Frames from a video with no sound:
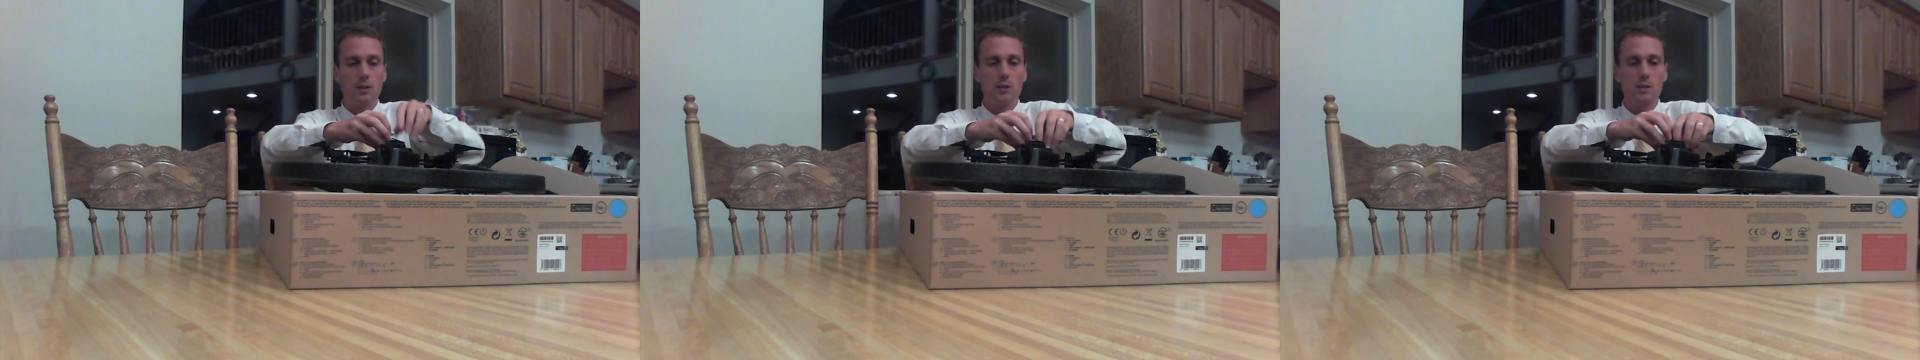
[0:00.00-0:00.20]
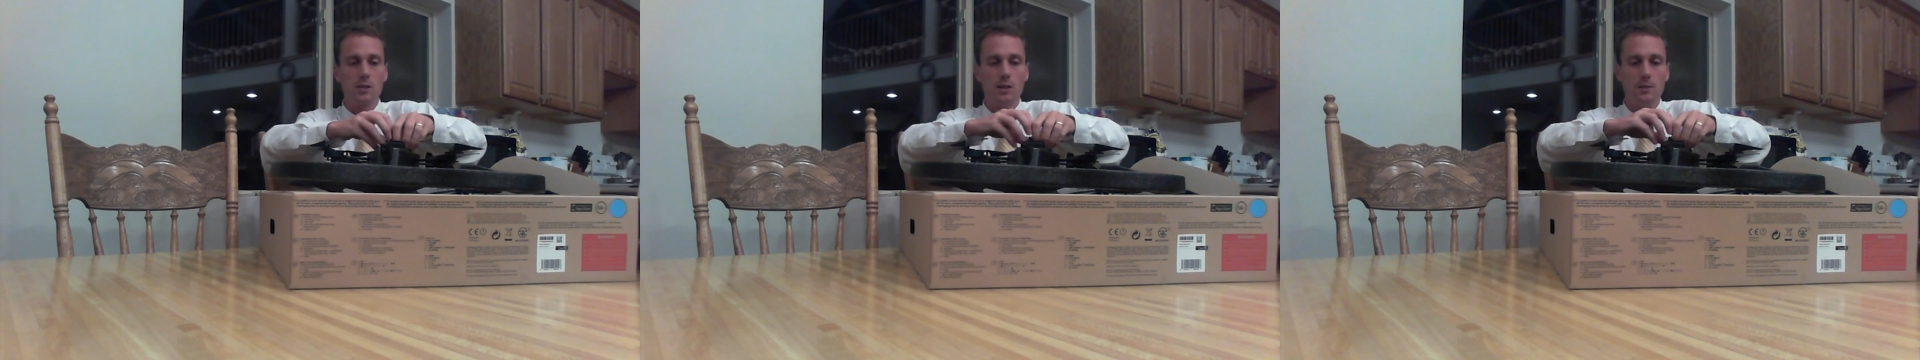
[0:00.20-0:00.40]

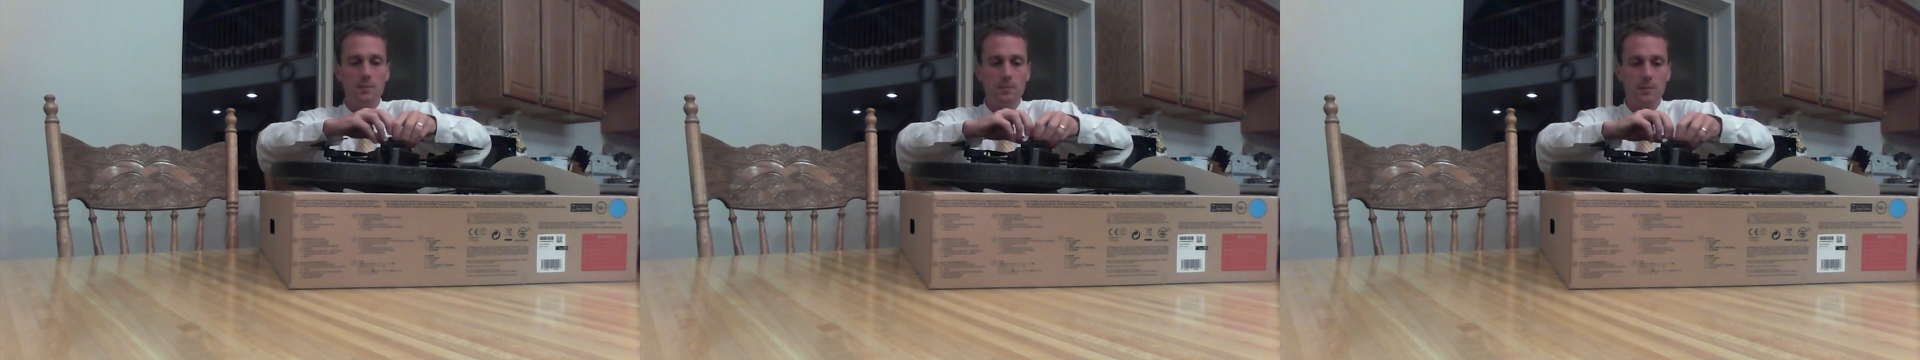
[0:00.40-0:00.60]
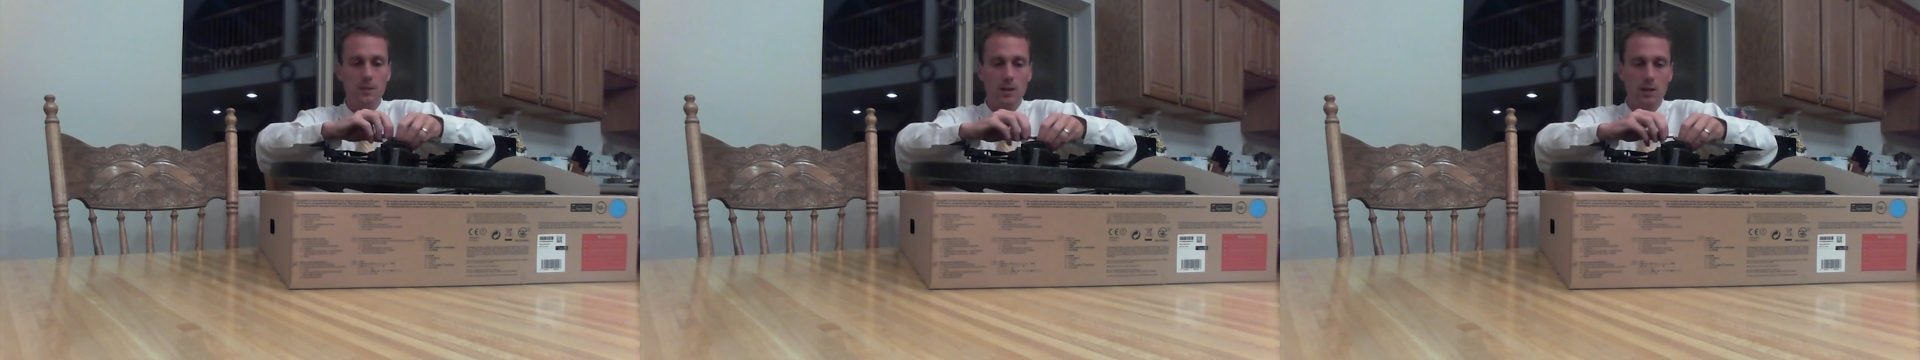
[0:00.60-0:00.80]
this
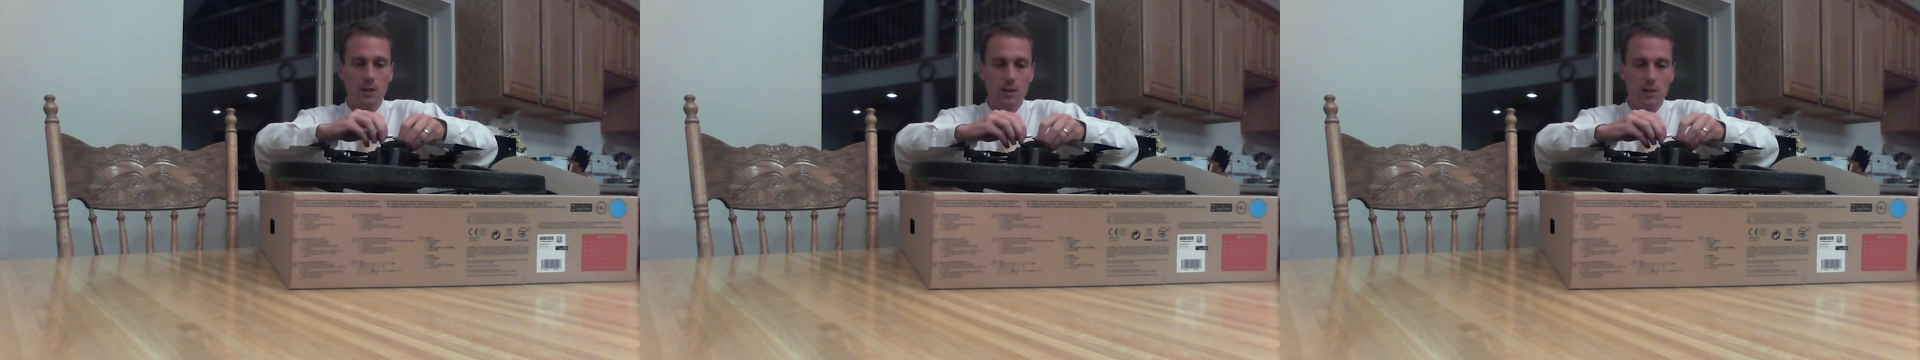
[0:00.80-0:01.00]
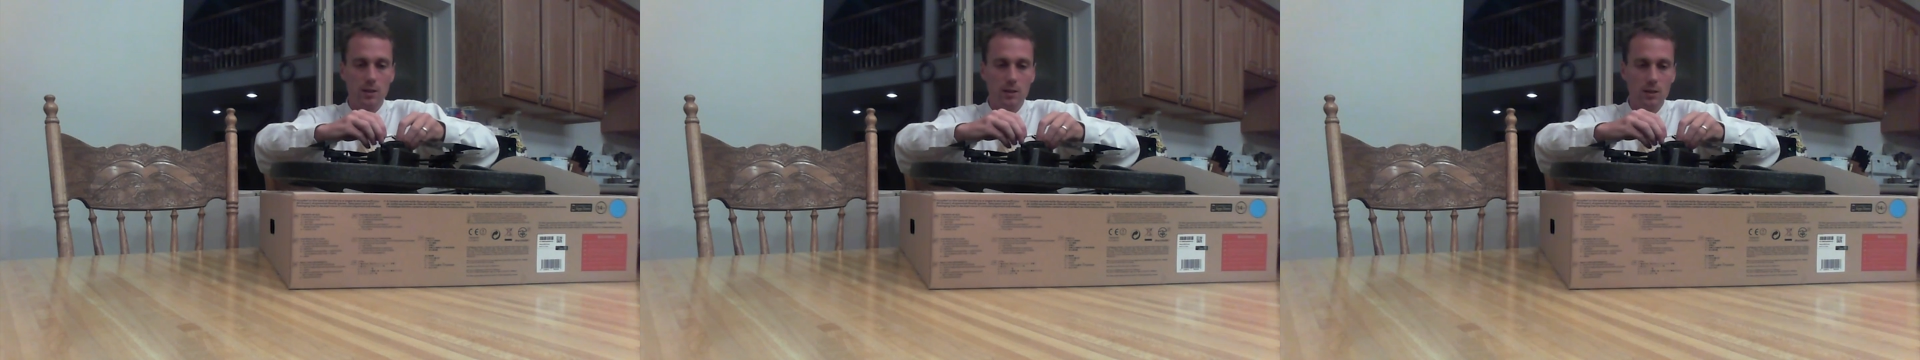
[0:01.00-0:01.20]
up
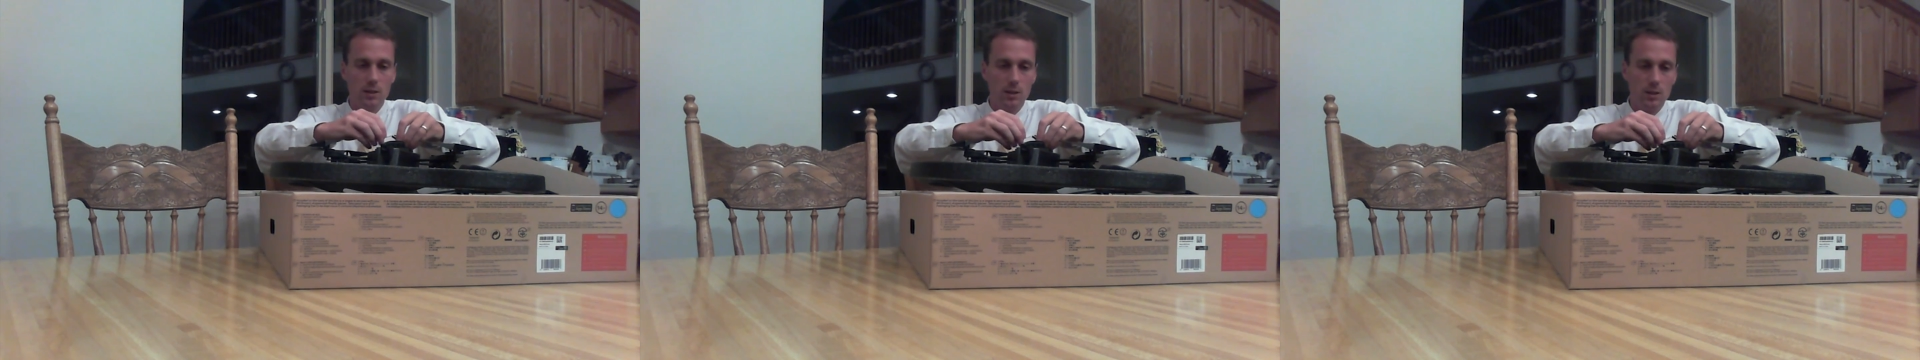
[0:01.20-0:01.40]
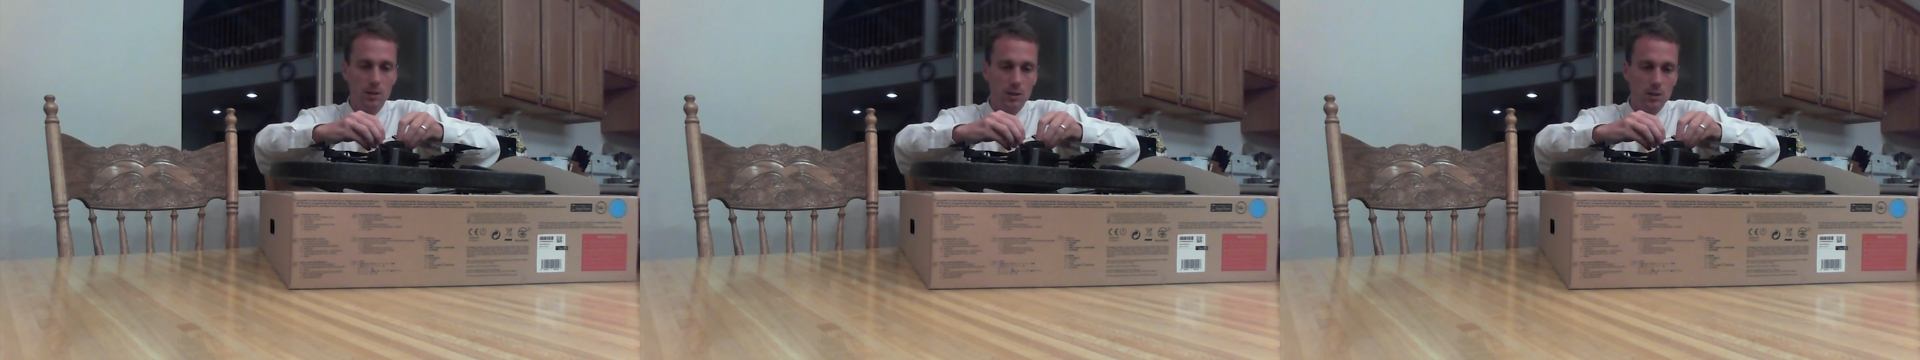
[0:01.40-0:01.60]
and
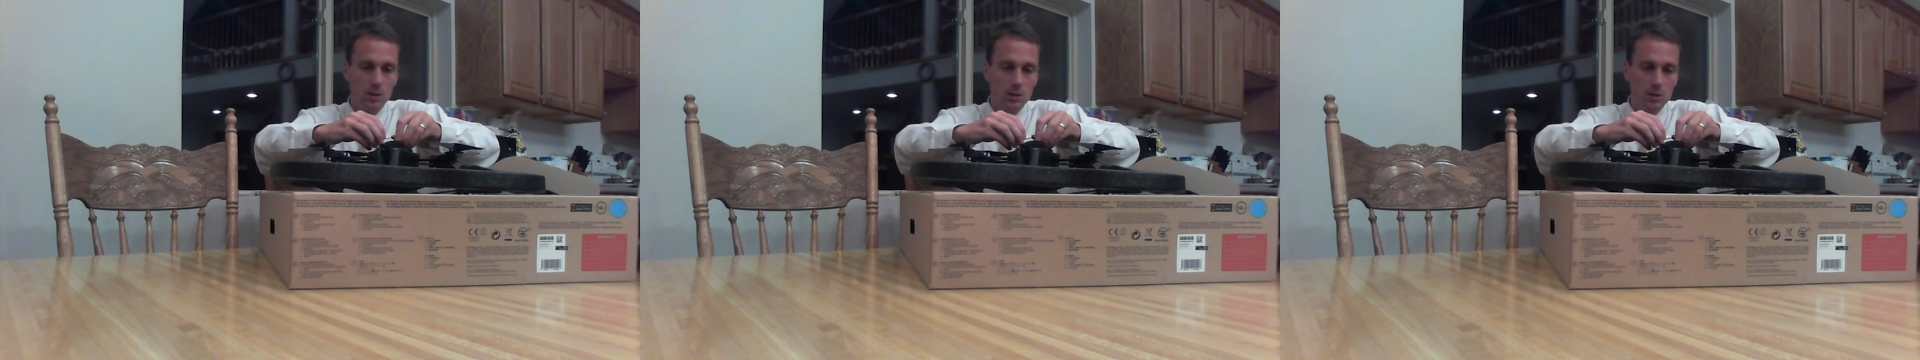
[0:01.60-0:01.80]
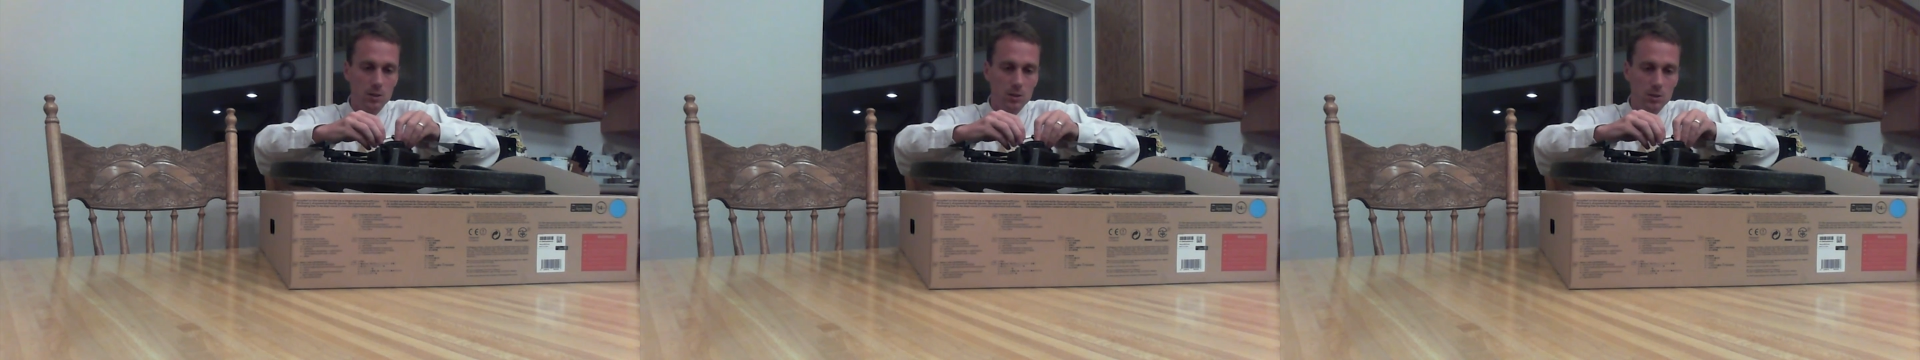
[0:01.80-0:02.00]

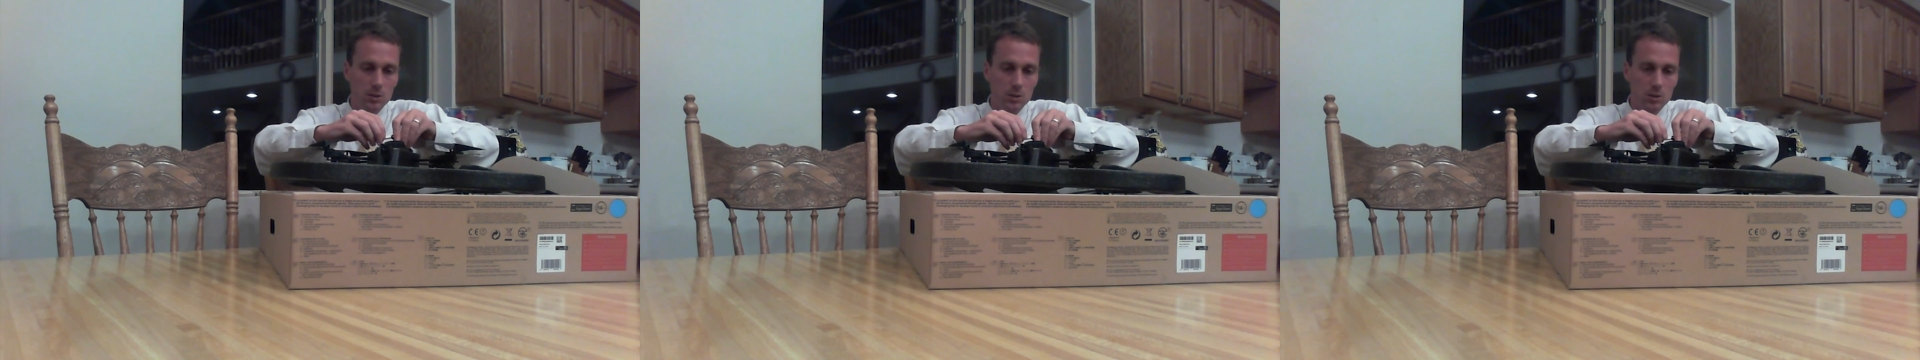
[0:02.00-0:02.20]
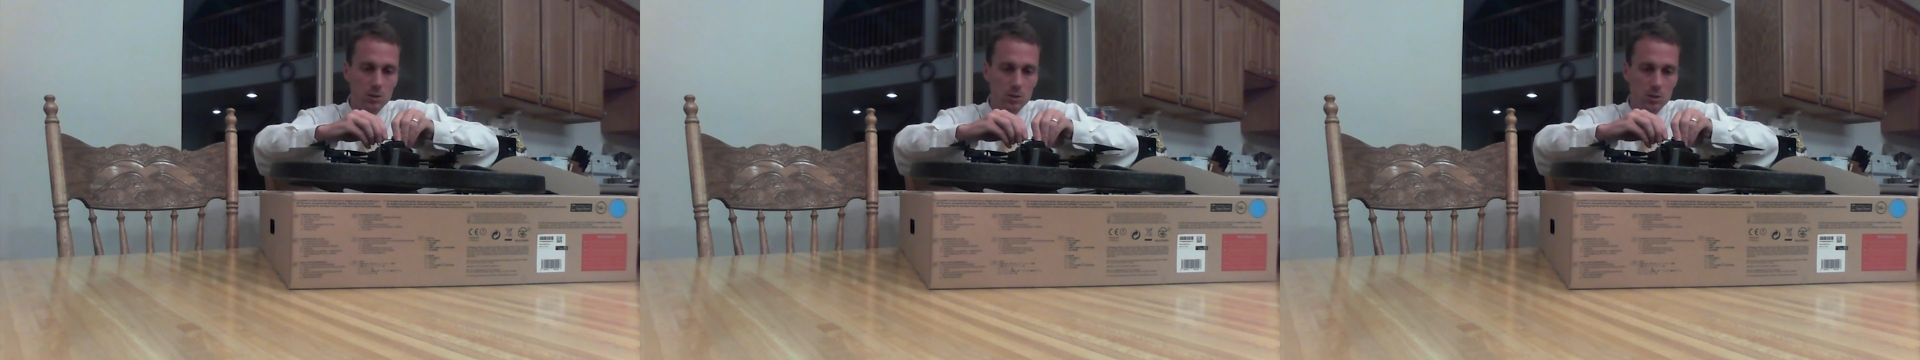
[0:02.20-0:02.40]

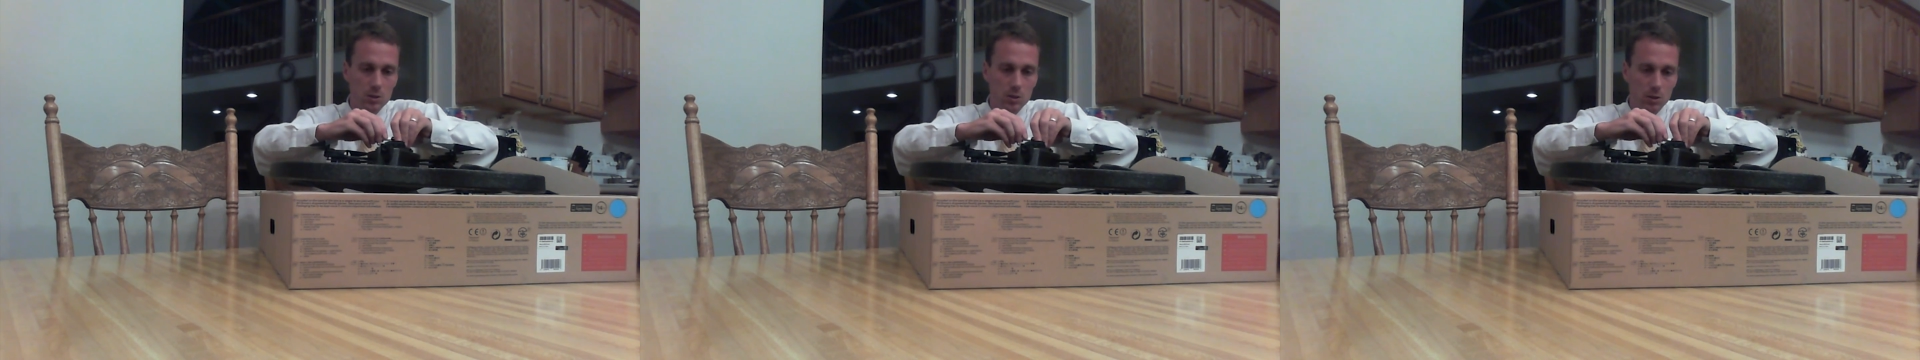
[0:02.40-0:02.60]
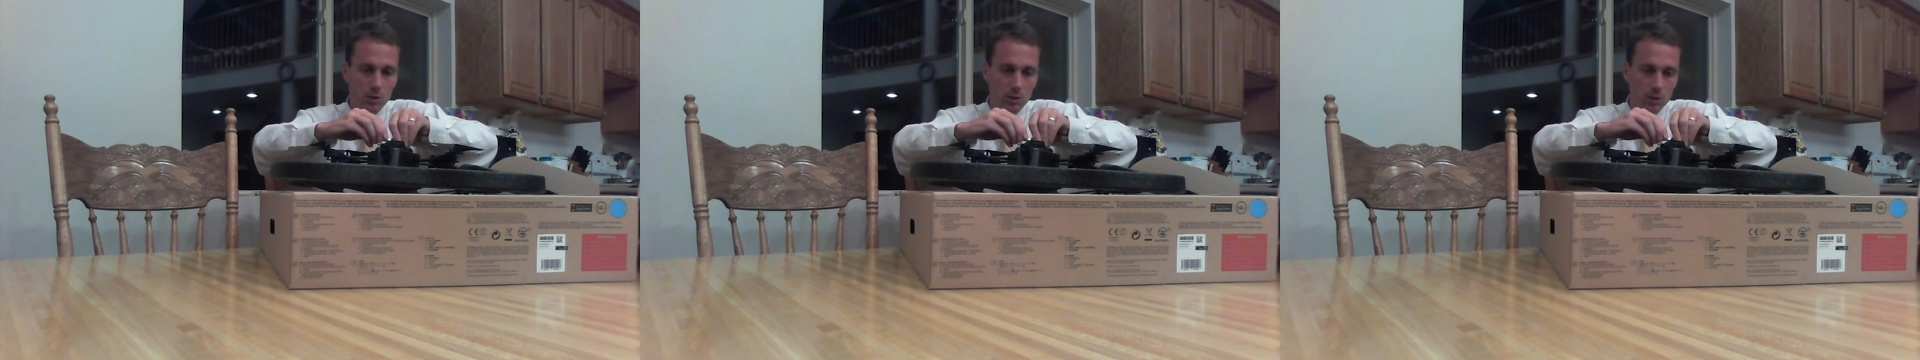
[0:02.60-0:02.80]

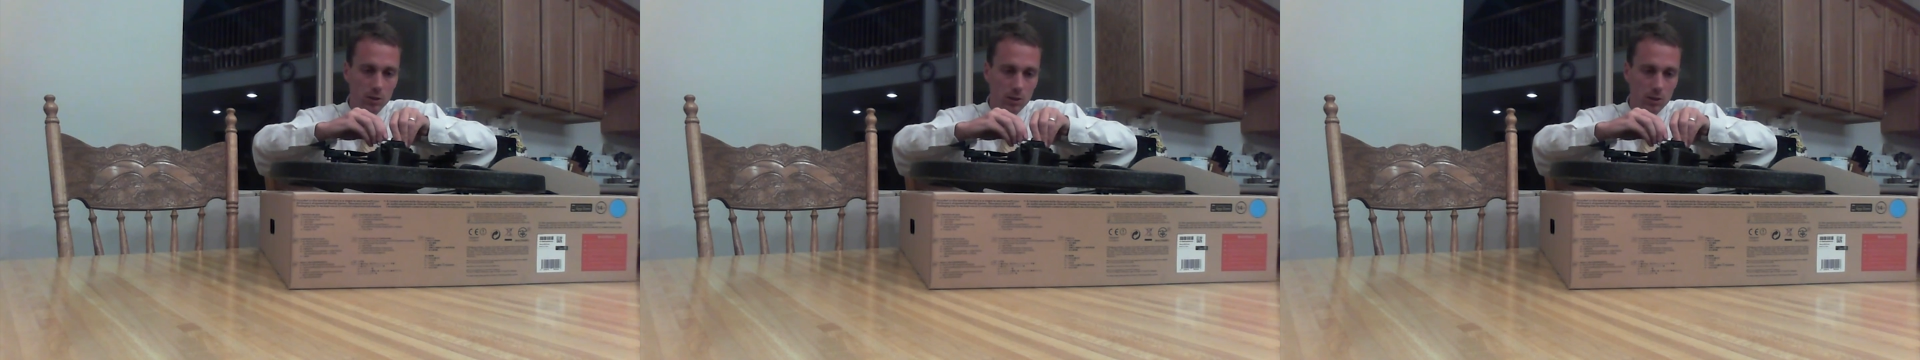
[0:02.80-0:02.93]
turn